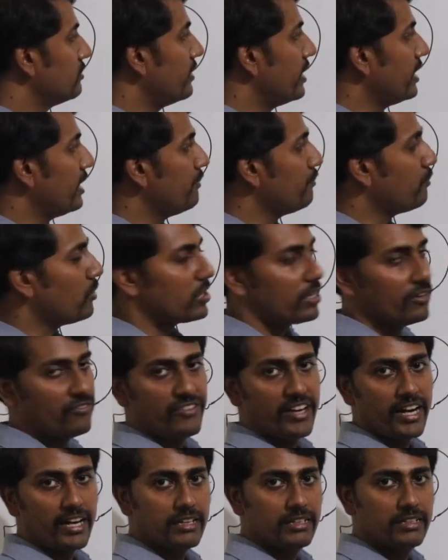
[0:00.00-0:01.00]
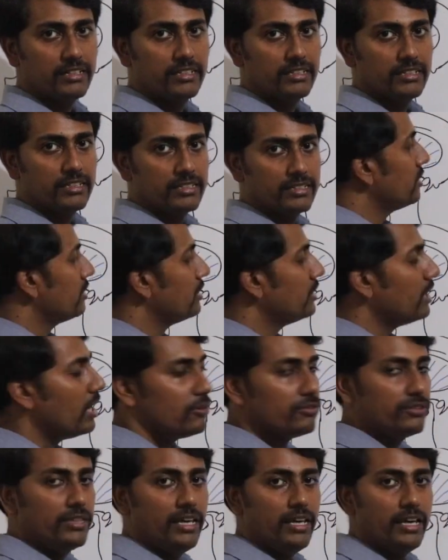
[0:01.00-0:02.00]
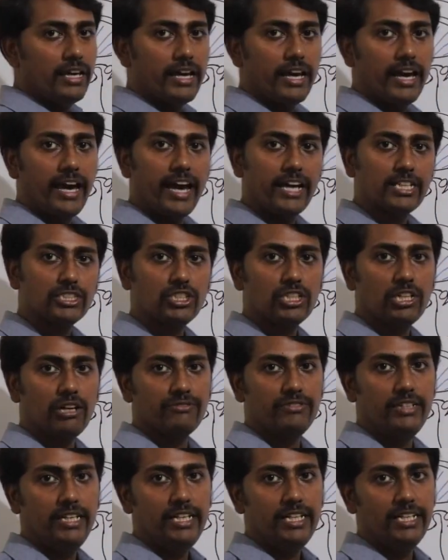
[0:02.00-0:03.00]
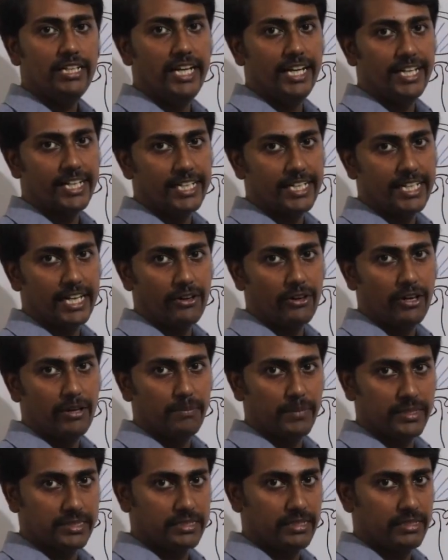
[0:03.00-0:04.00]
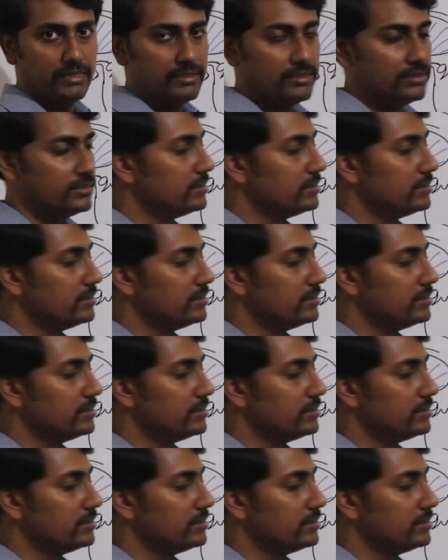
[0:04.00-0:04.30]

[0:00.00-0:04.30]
is very important fact. Now the action of the lateral pterygoid muscle.